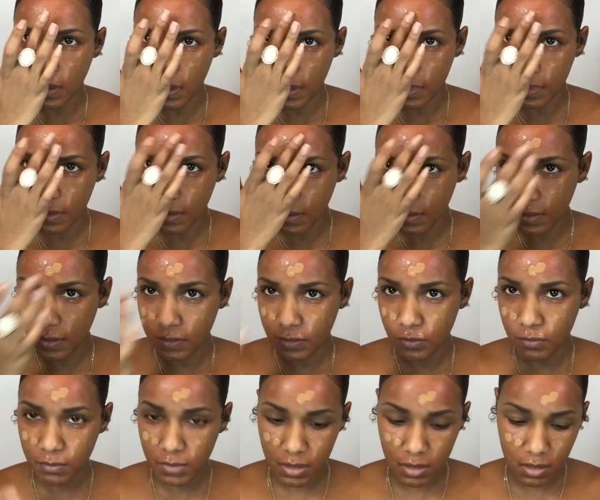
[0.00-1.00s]
Yeah, I think I did
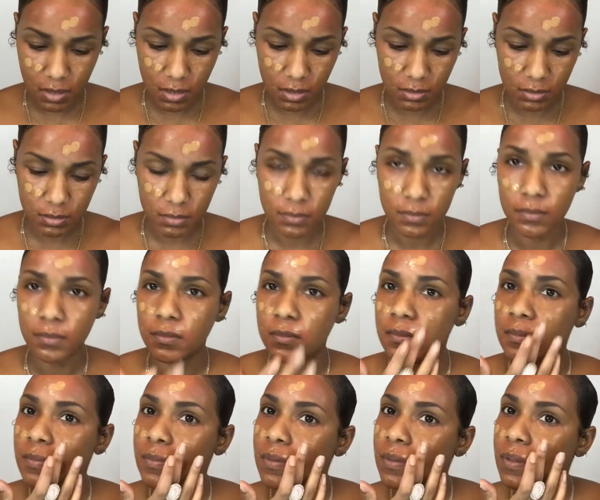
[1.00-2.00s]
too much.
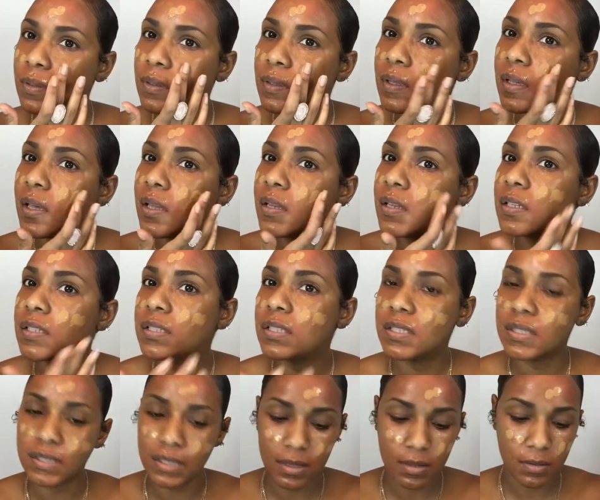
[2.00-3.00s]
And this
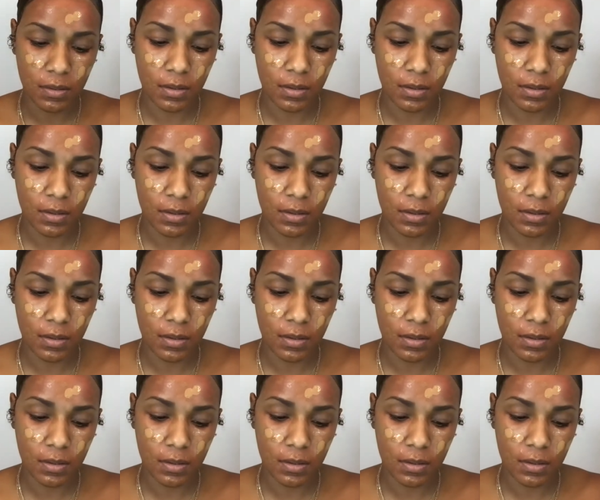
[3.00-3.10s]
is